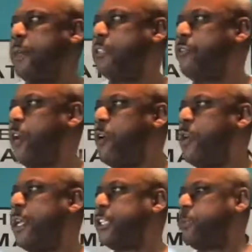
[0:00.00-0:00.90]
it's
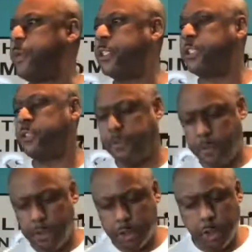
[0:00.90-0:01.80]
very expensive
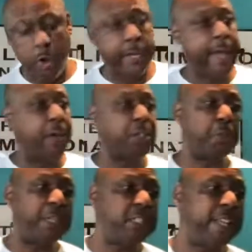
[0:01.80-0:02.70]
starting out,
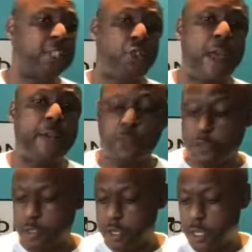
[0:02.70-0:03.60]
especially as crafters.